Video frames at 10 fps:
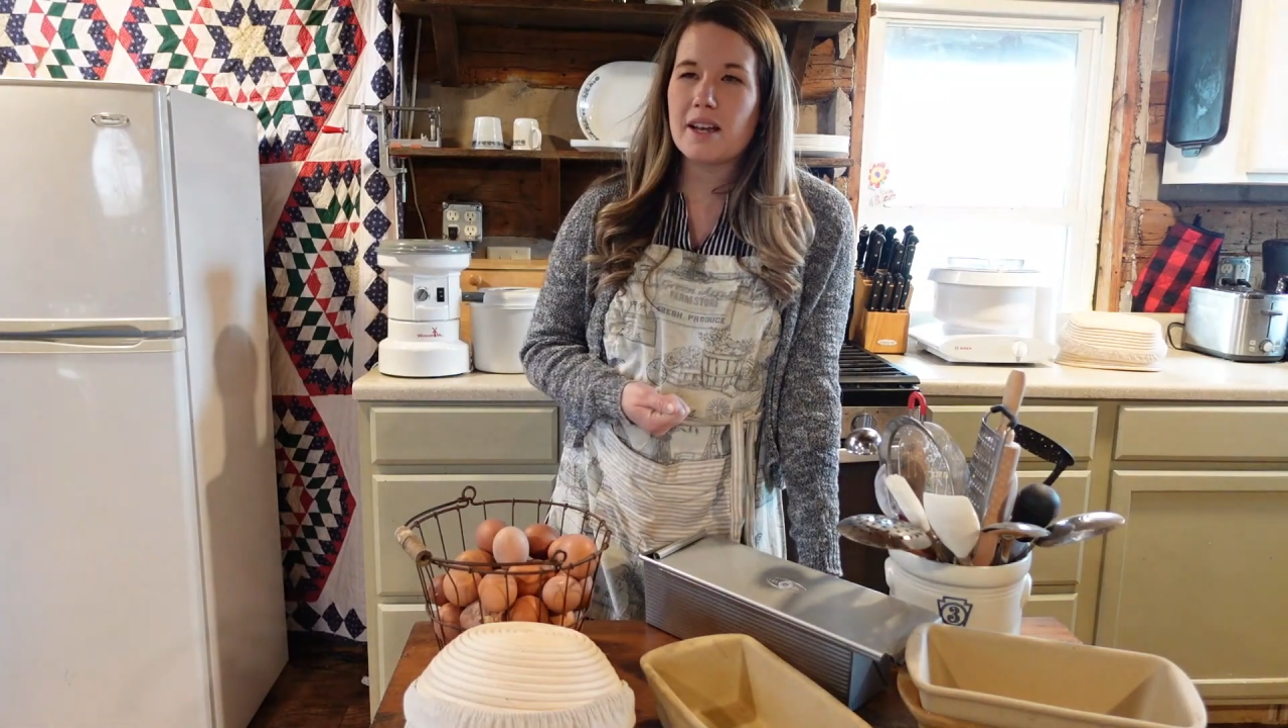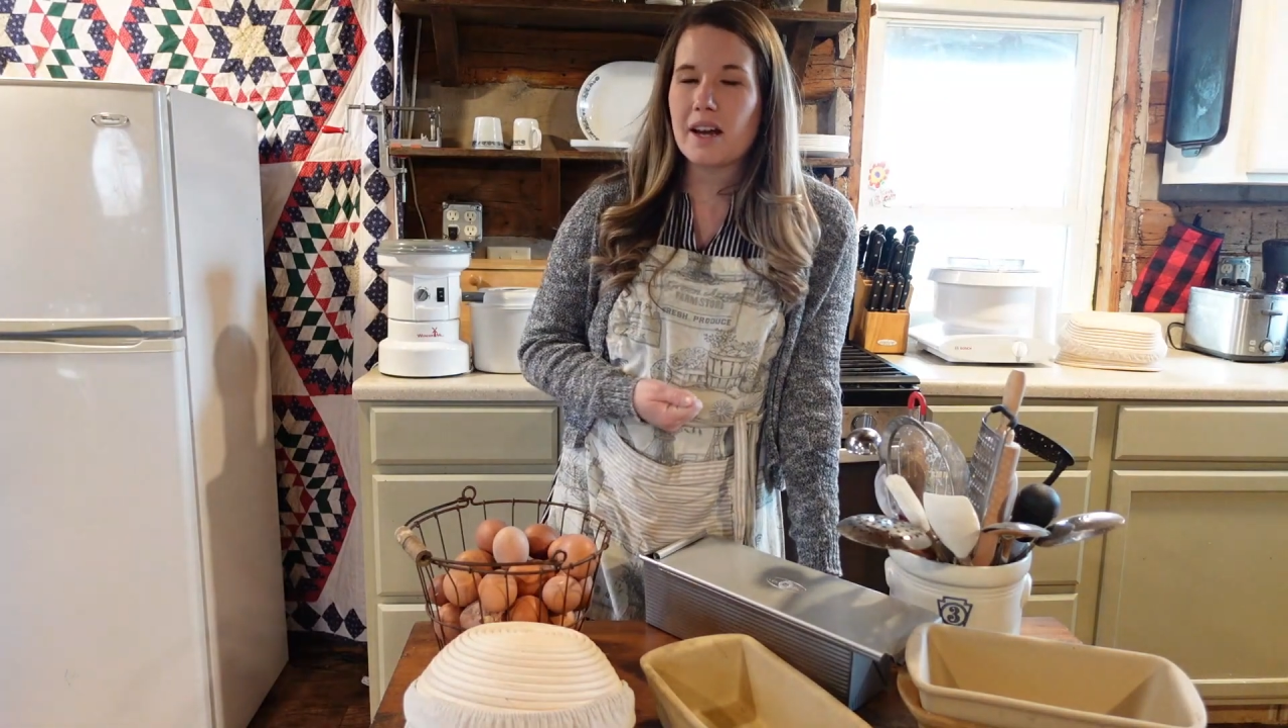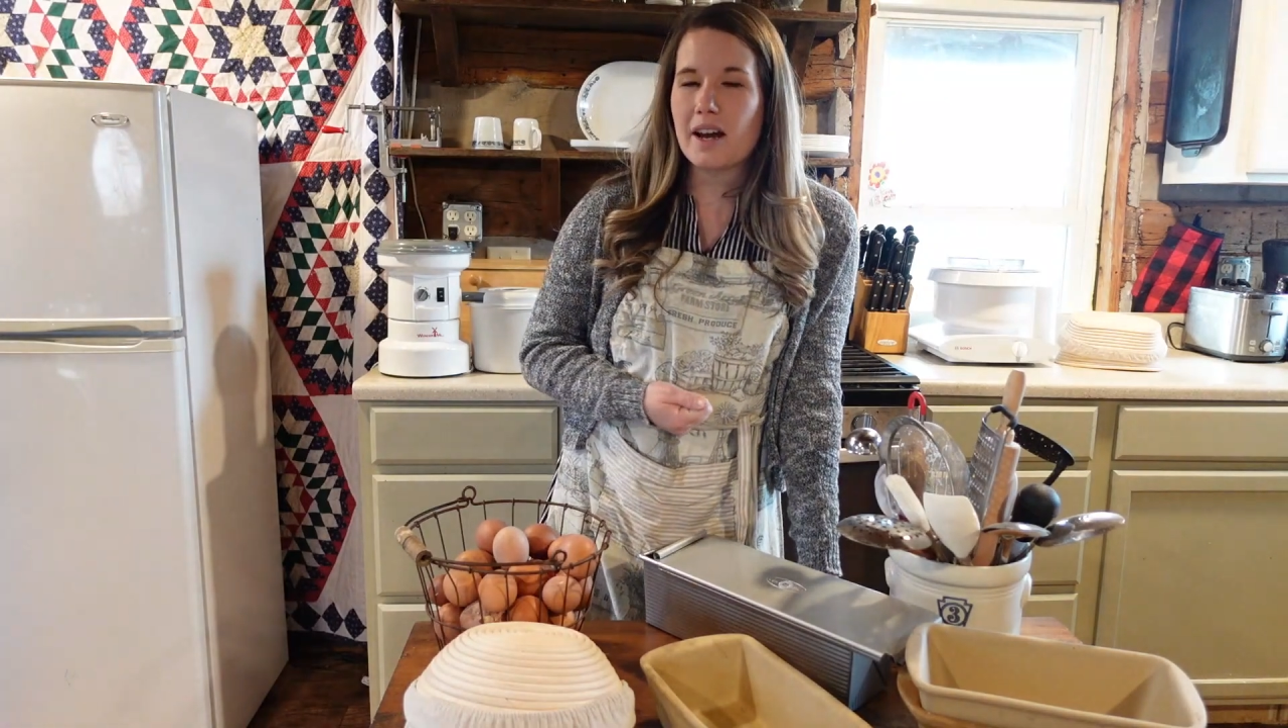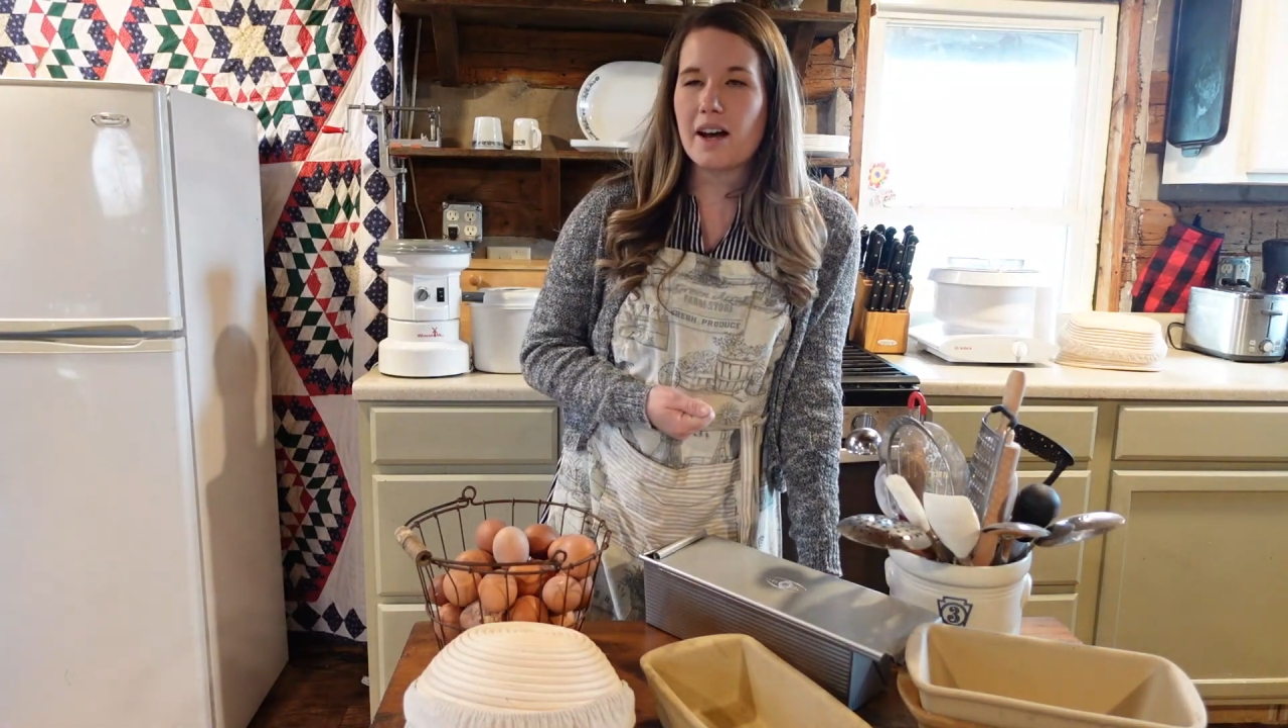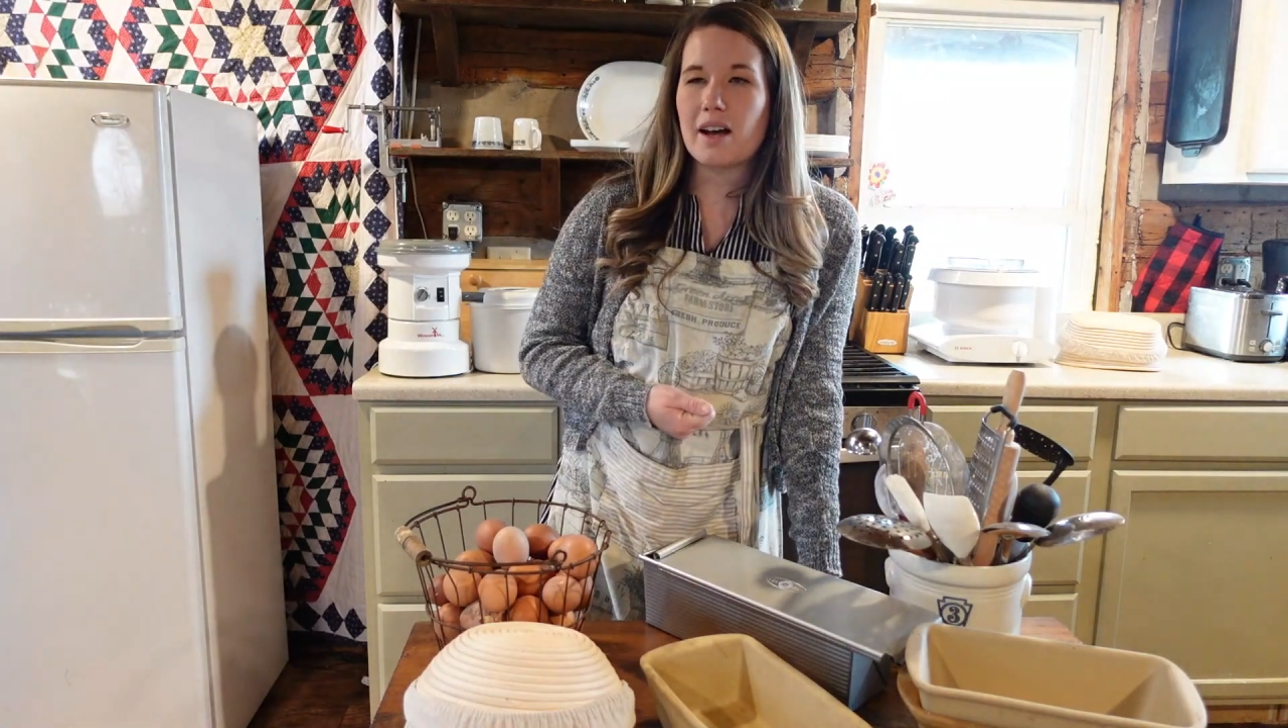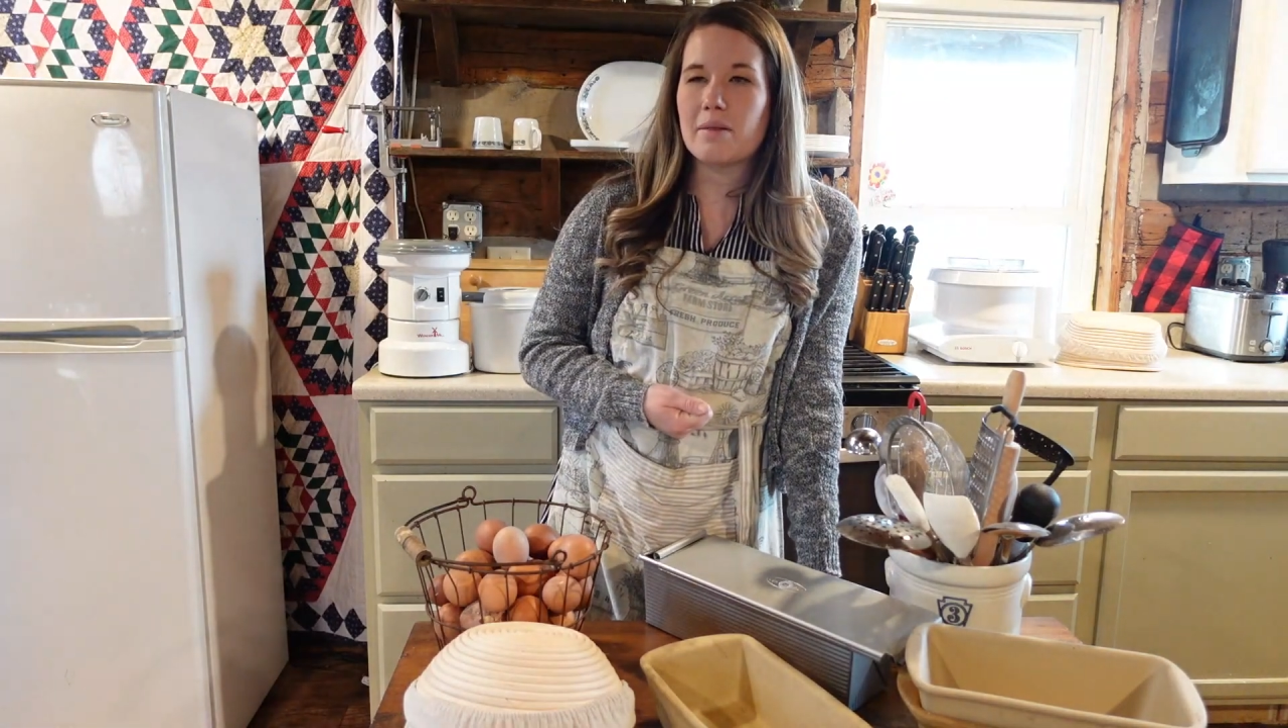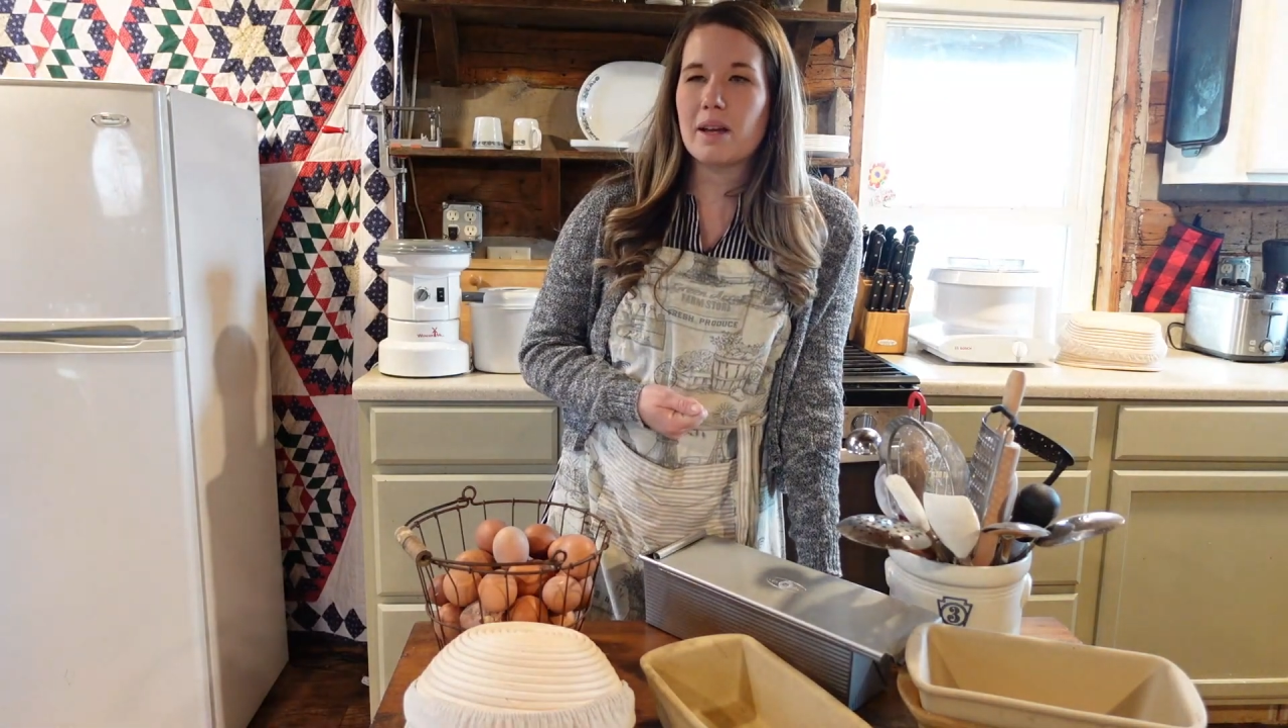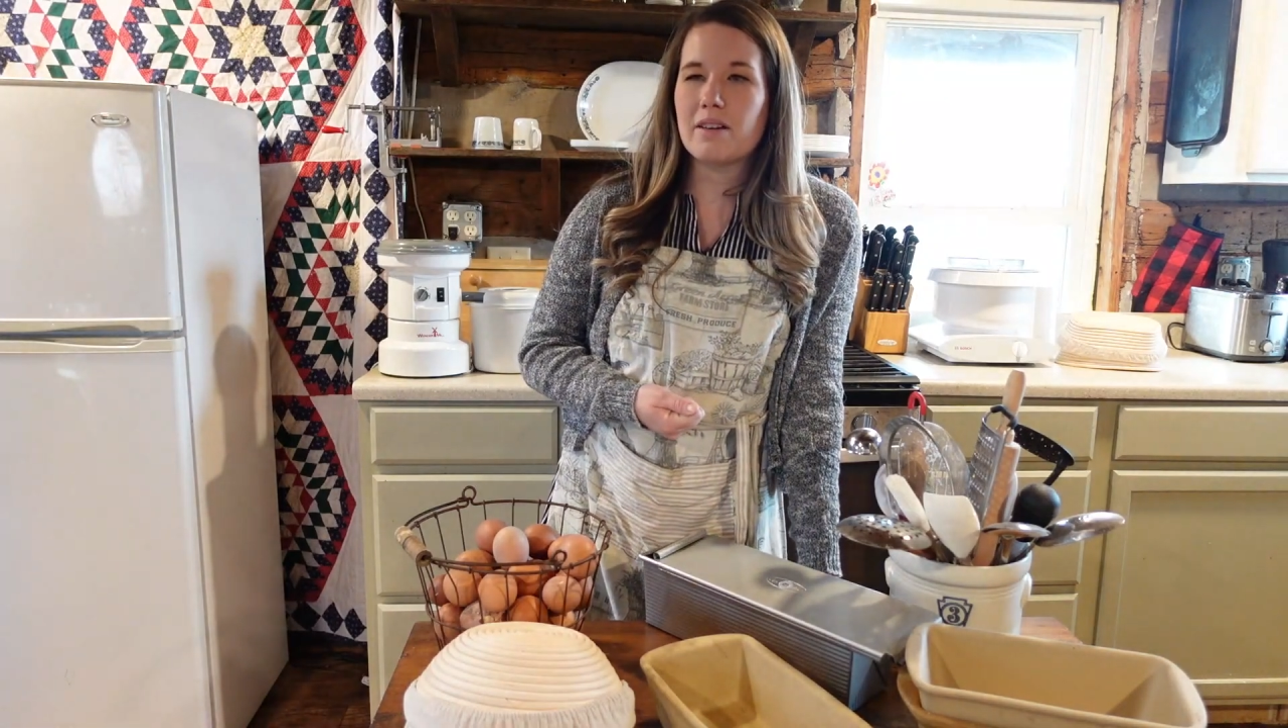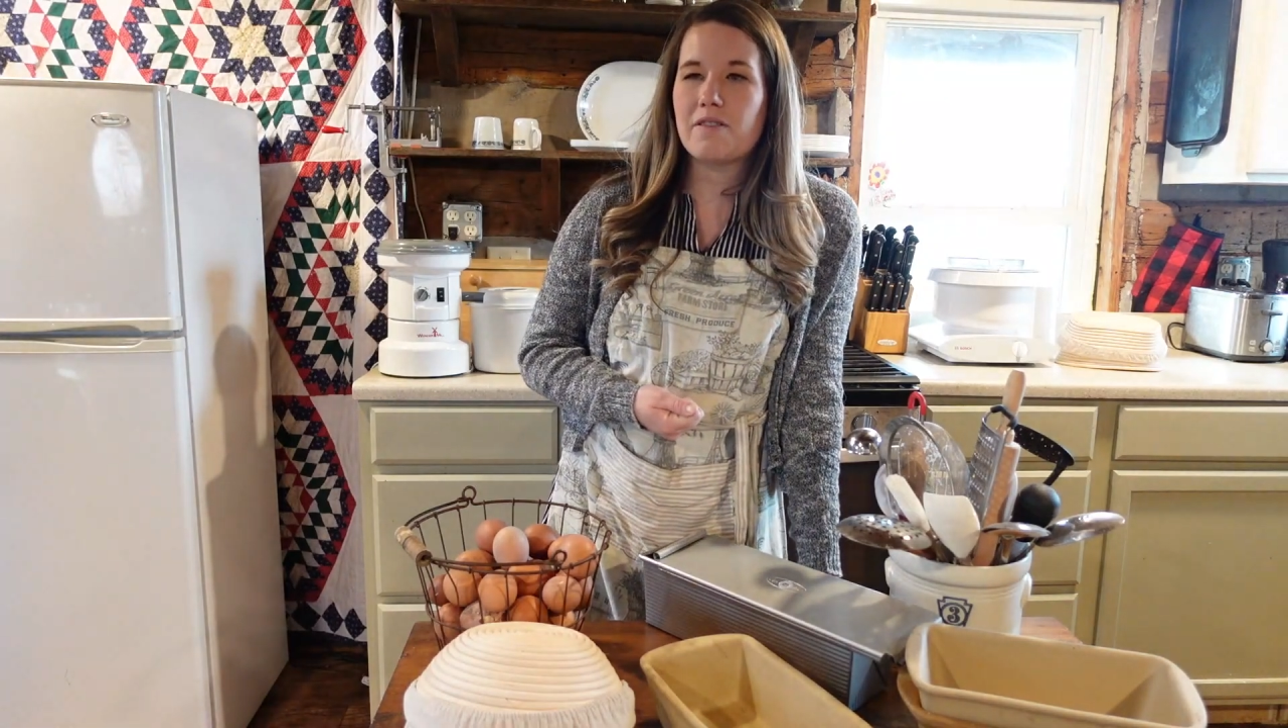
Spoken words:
and